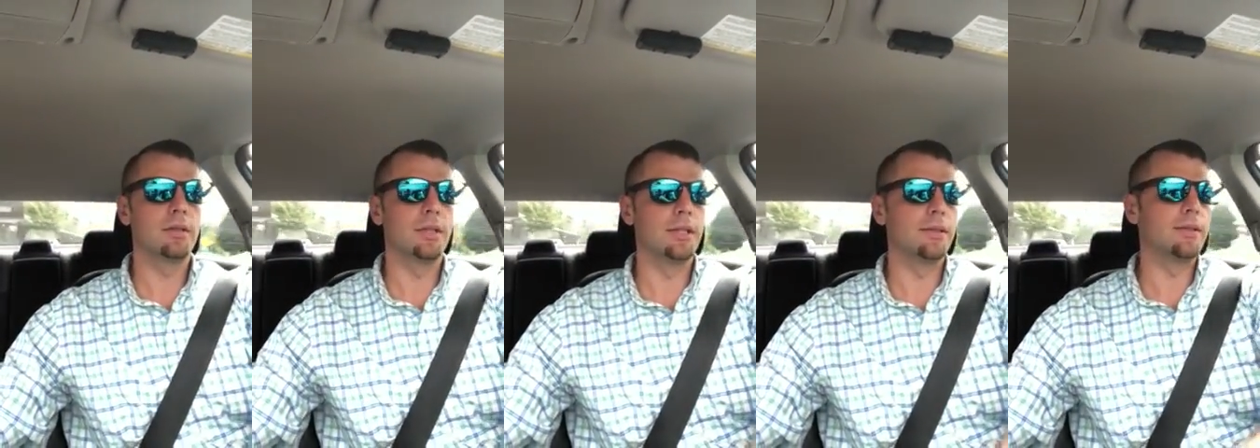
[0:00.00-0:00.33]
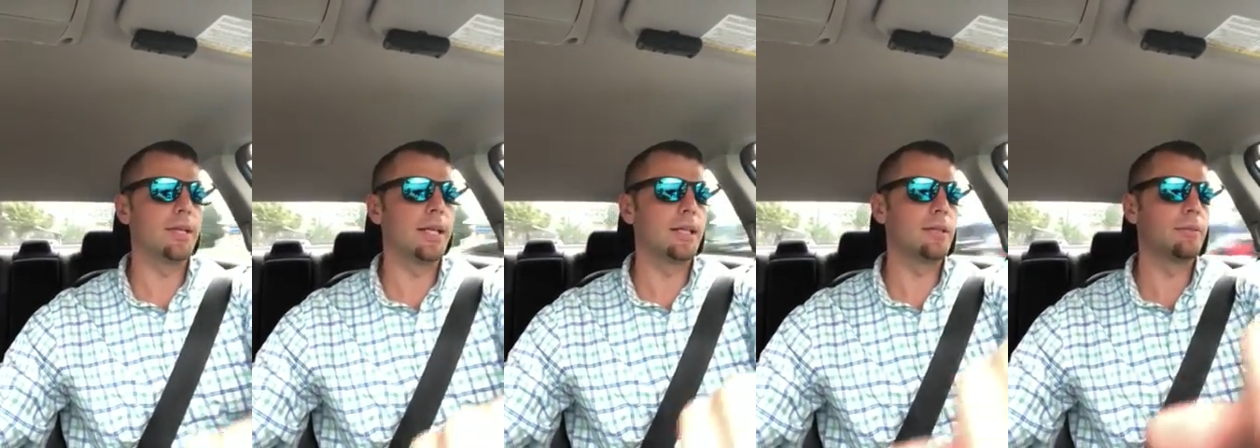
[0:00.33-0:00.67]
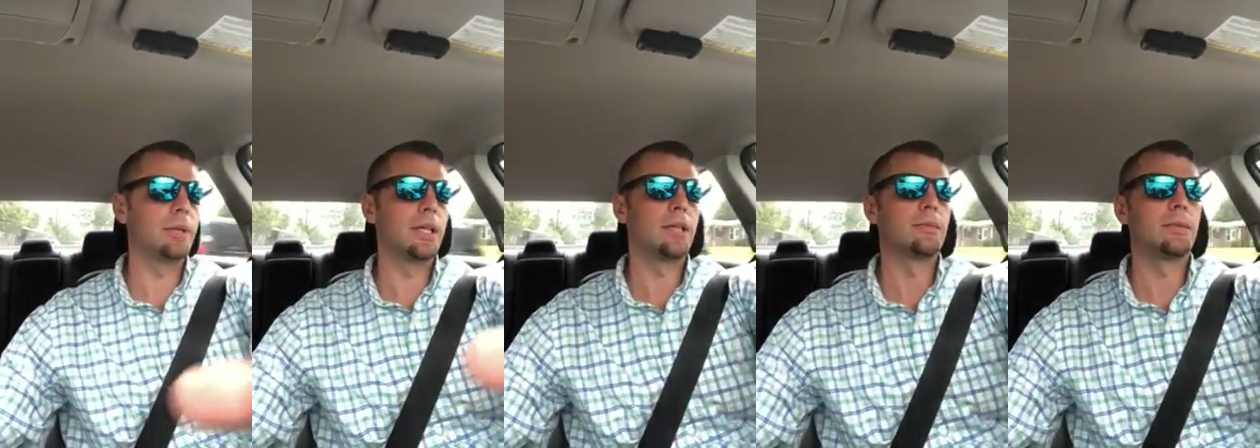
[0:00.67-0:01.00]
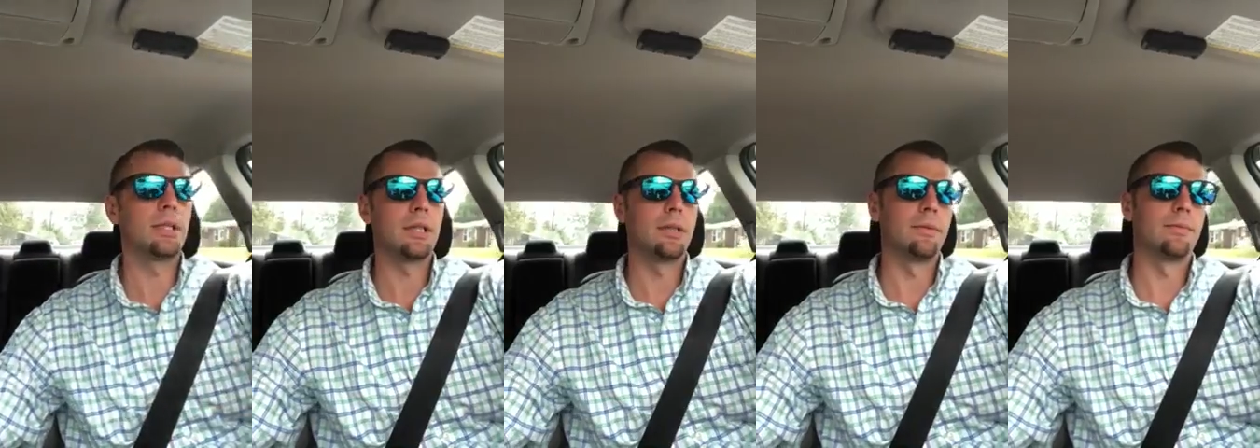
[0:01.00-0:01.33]
it's taking me out of
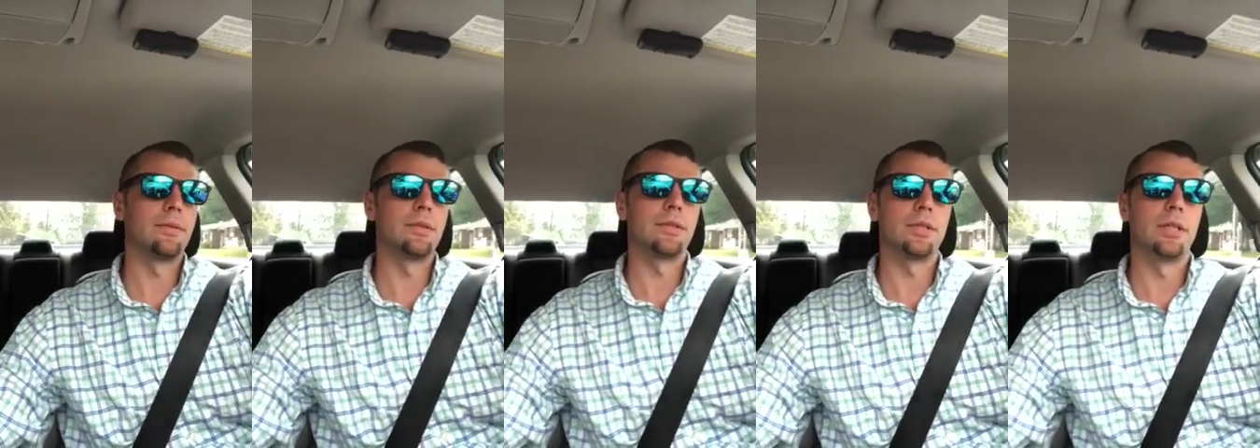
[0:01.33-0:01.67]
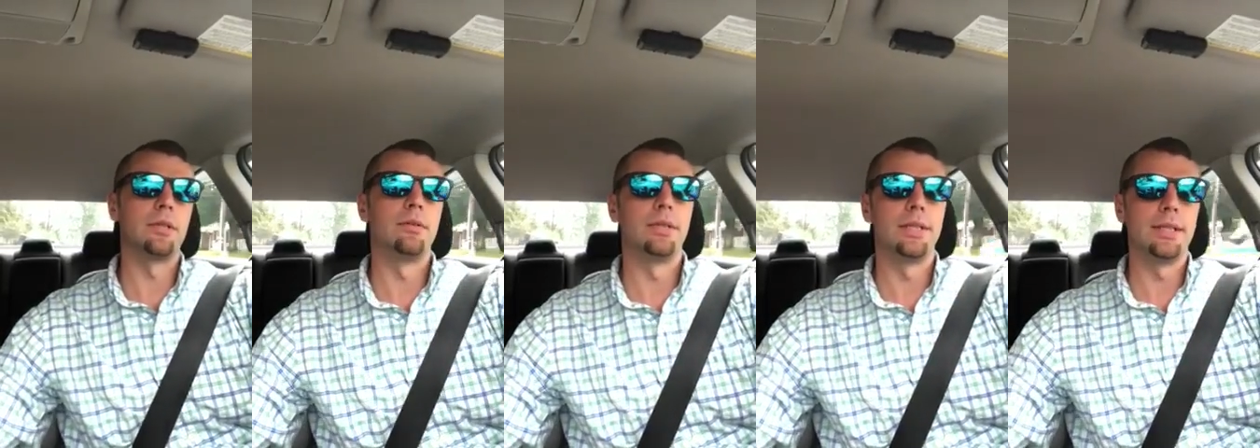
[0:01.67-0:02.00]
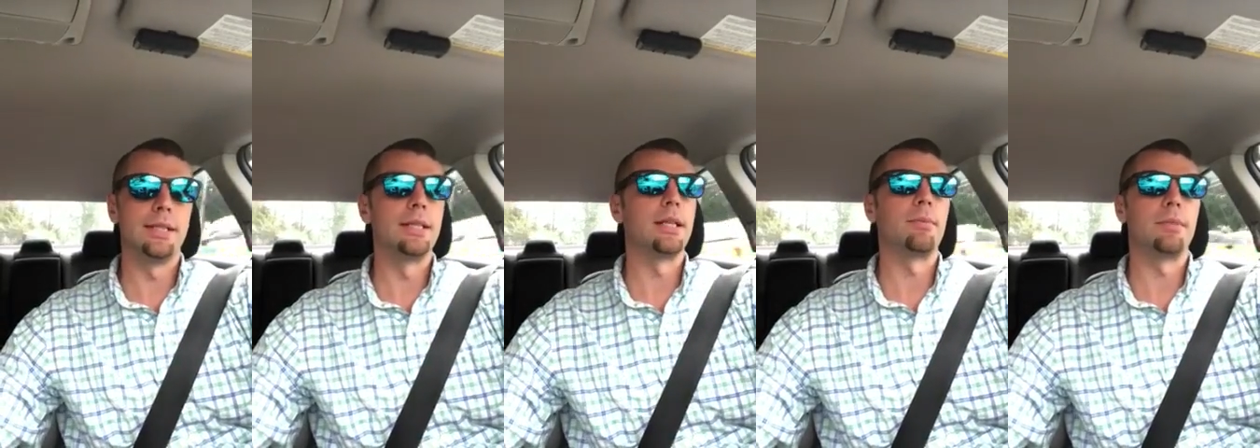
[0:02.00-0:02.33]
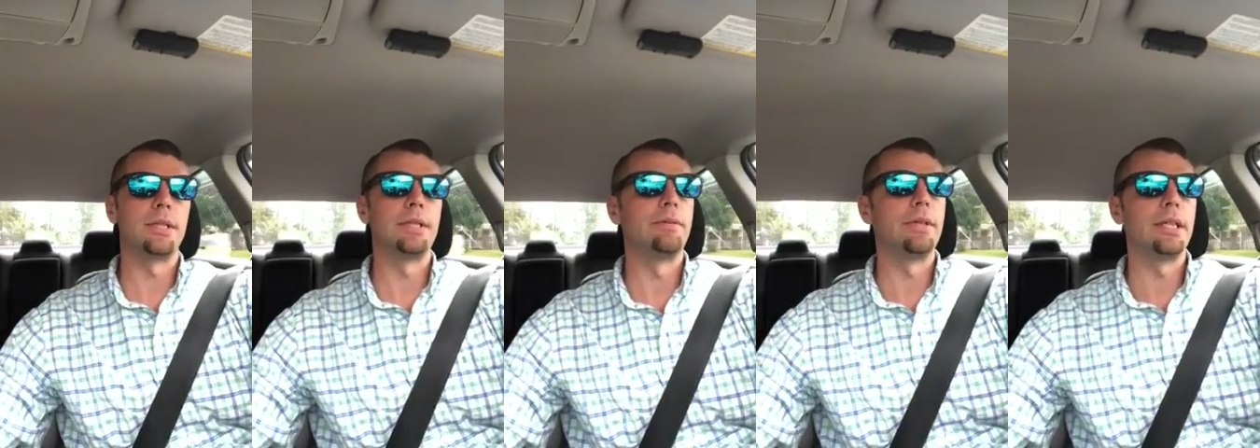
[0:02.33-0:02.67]
my comfort zone, and I
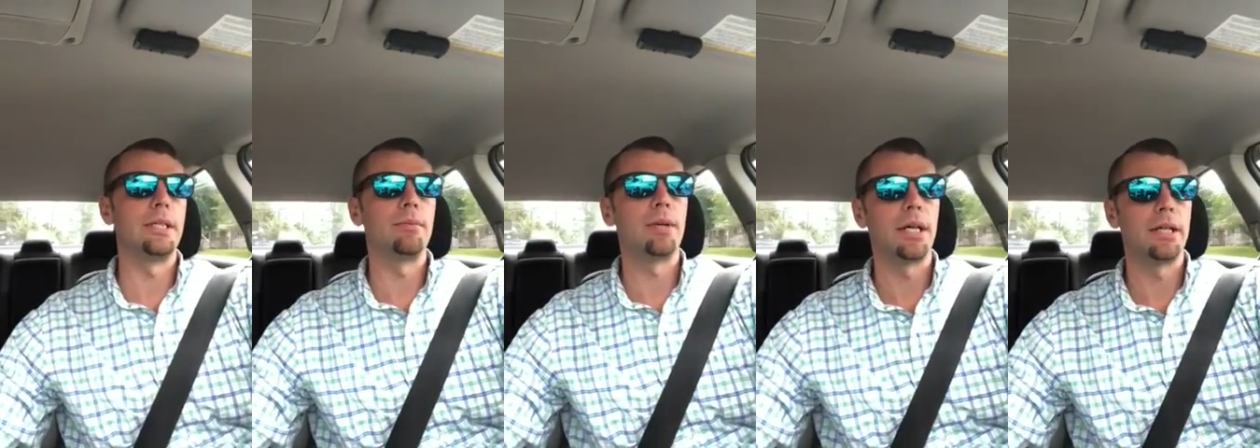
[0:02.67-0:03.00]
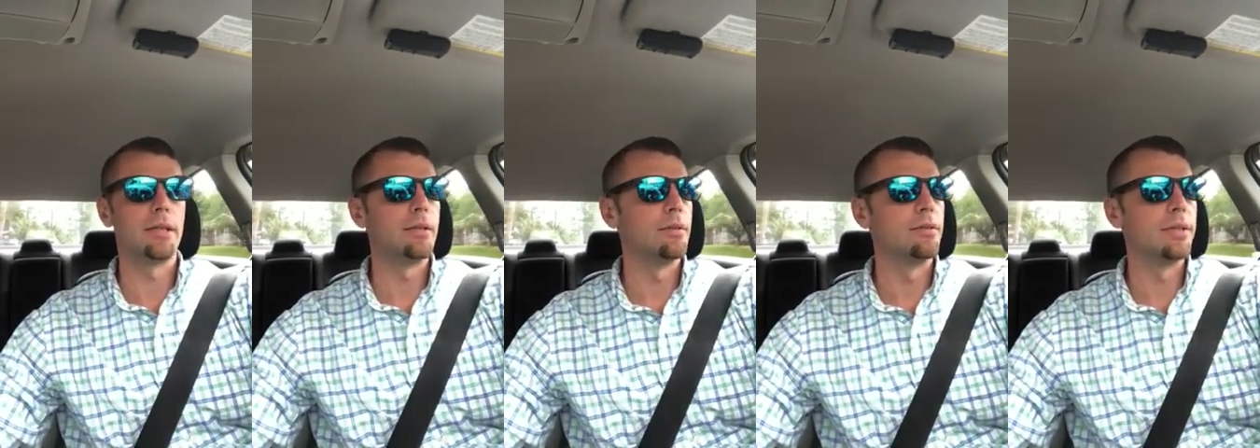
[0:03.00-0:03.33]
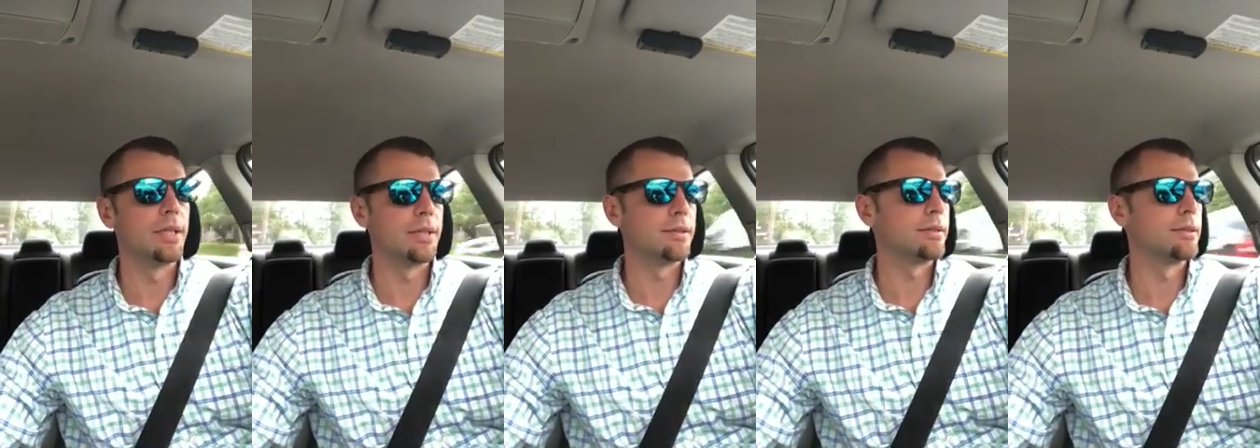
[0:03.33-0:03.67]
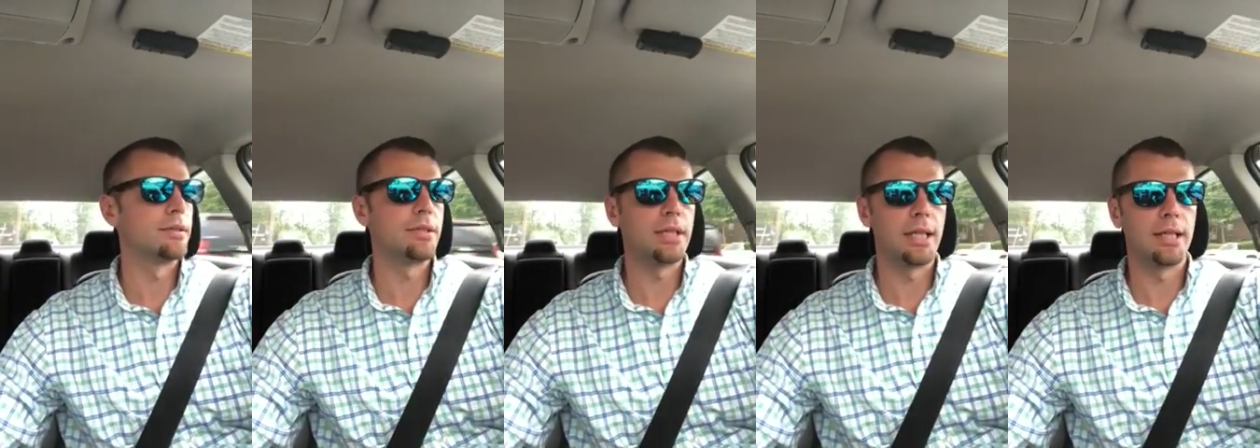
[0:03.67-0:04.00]
believe anybody who does
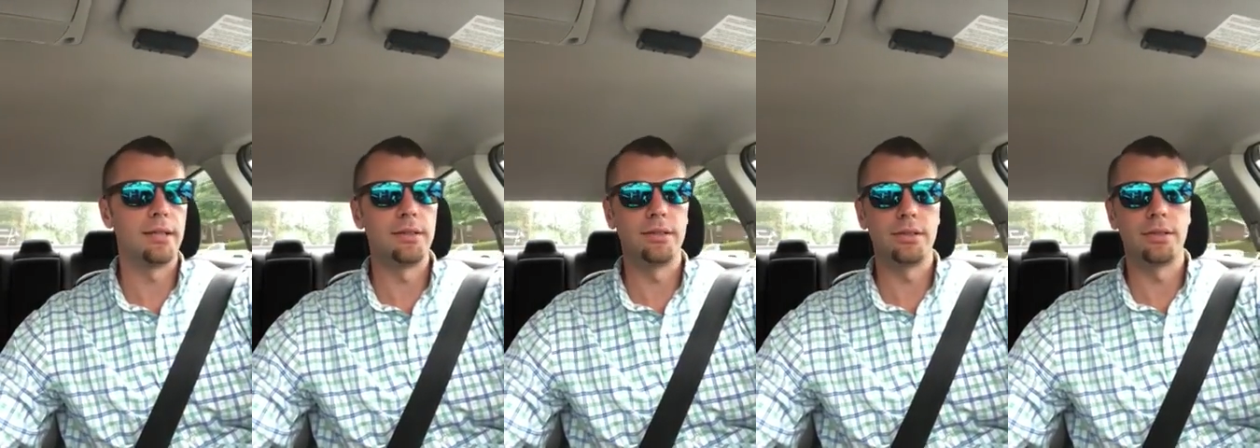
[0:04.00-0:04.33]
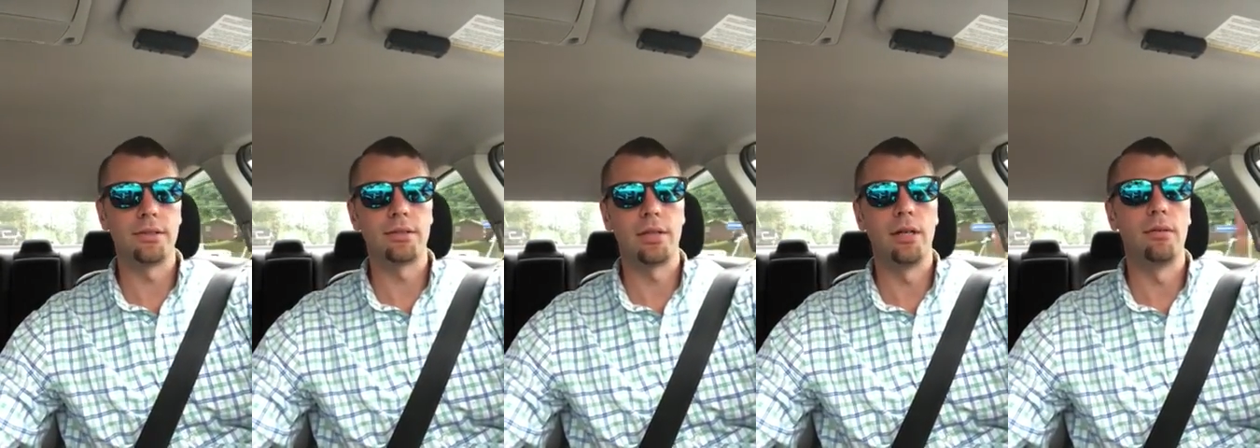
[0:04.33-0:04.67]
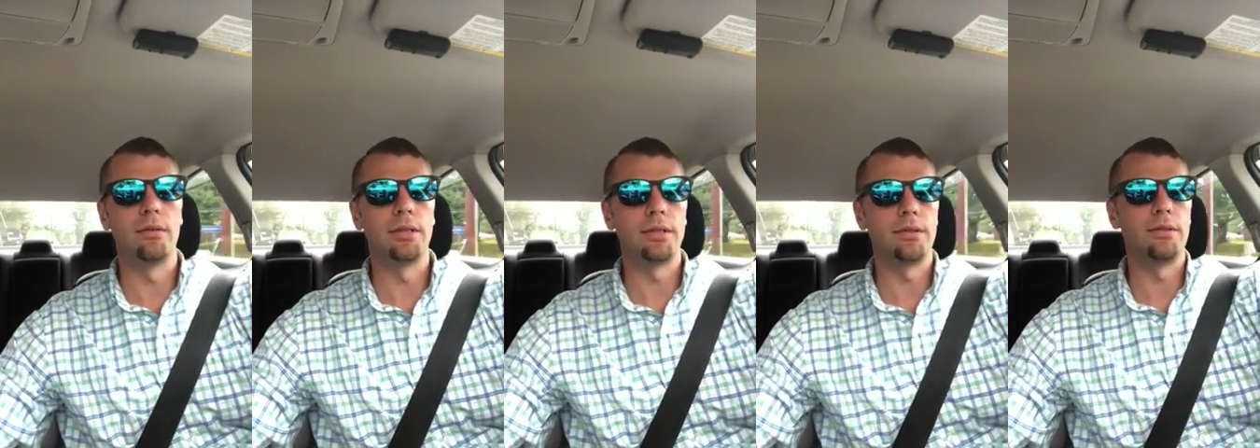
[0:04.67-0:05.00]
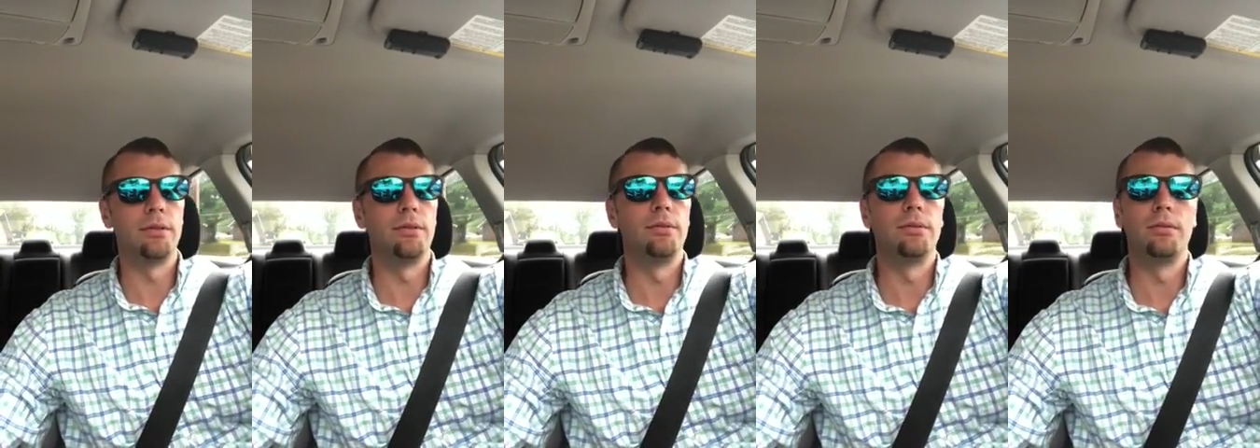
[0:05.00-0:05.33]
this challenge is going
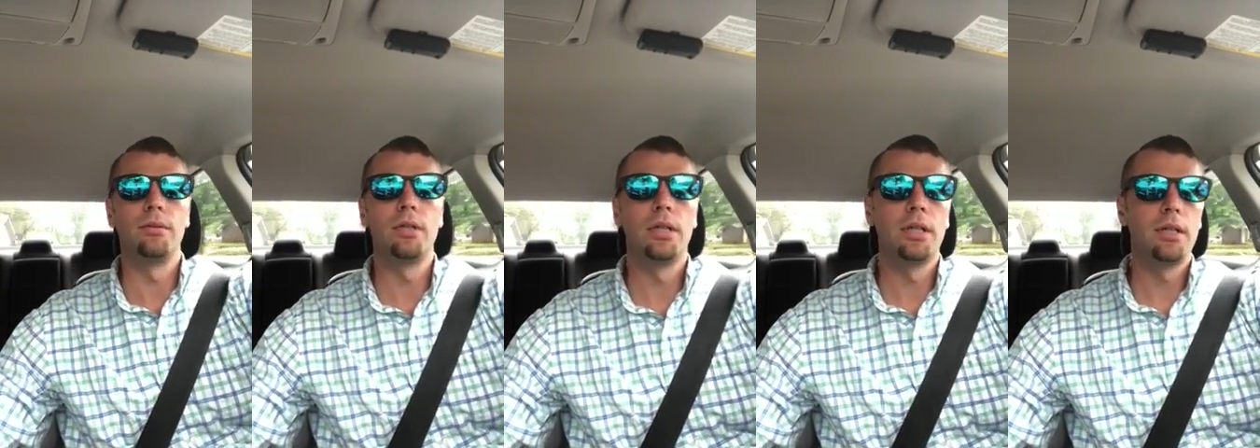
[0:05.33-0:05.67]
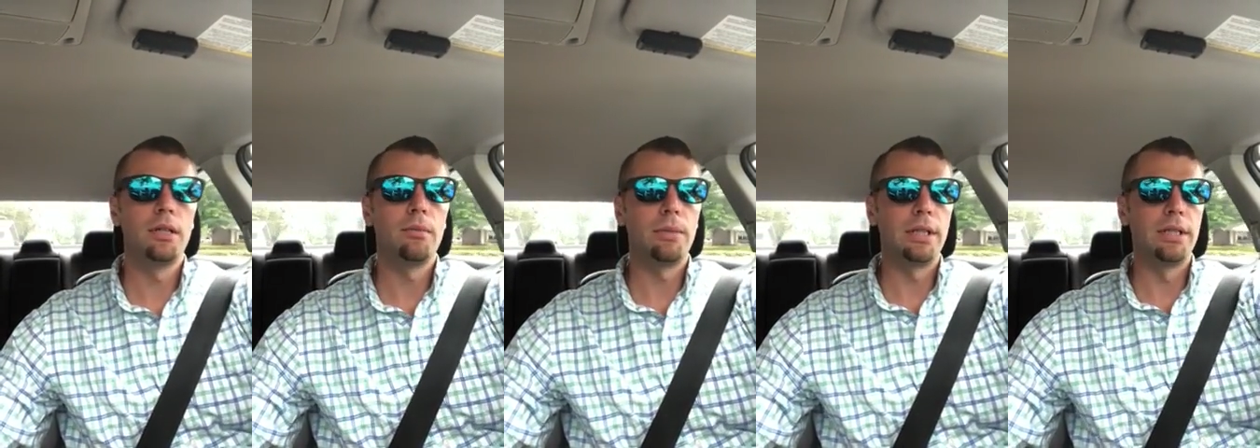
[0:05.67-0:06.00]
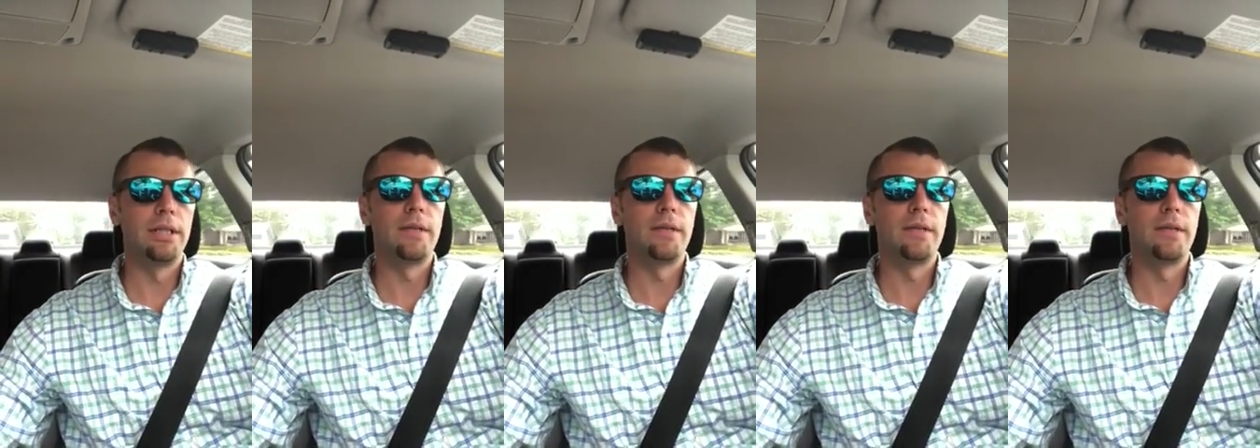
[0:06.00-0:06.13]
to be